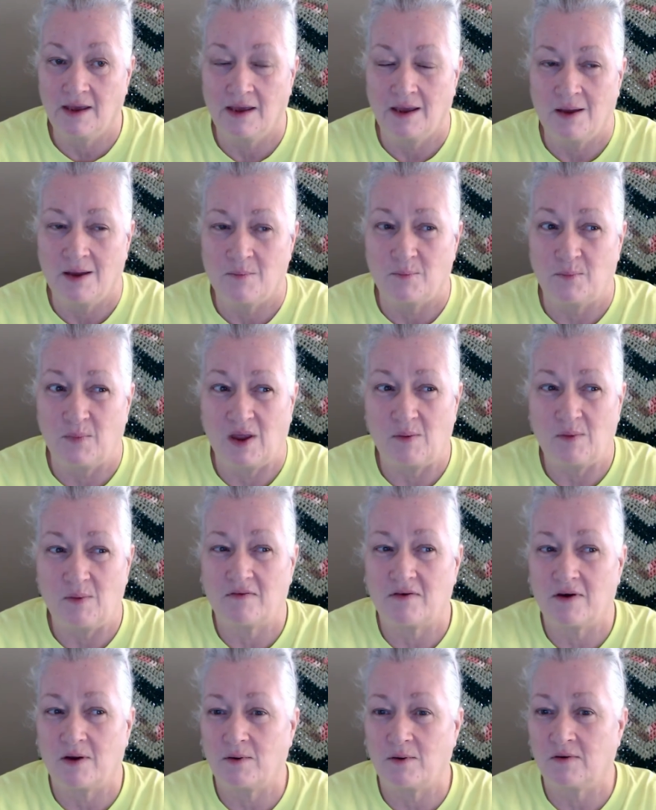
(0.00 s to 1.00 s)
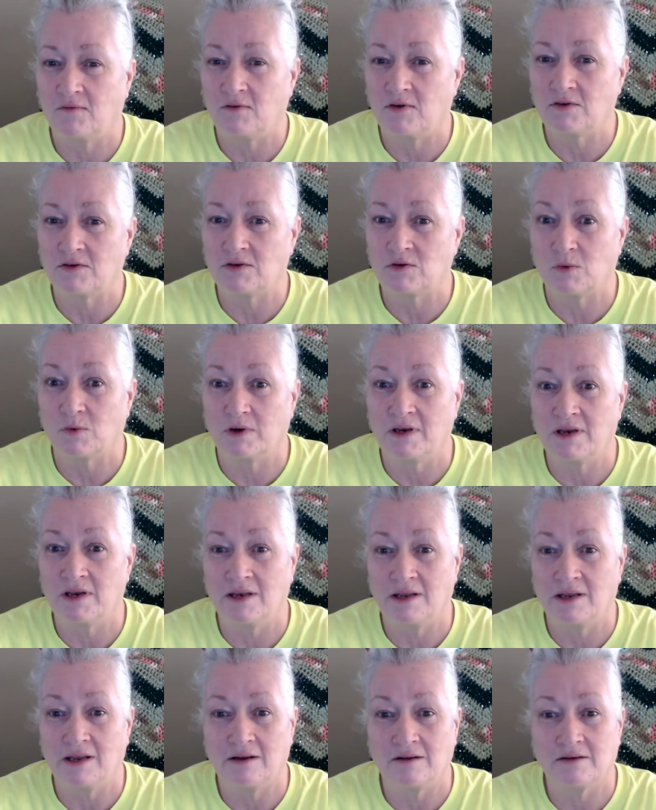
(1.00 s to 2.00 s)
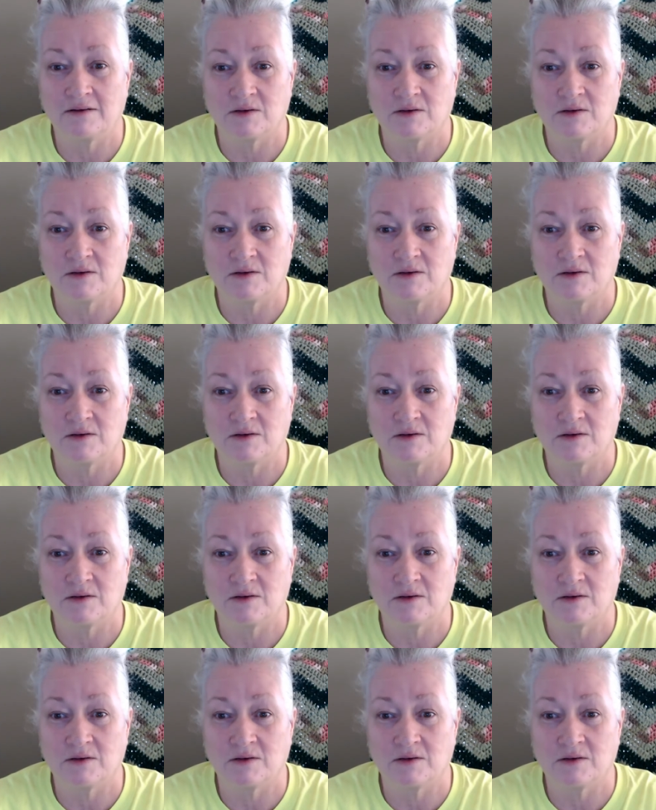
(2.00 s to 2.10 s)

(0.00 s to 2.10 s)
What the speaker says: Maybe if I would have used wooden needles,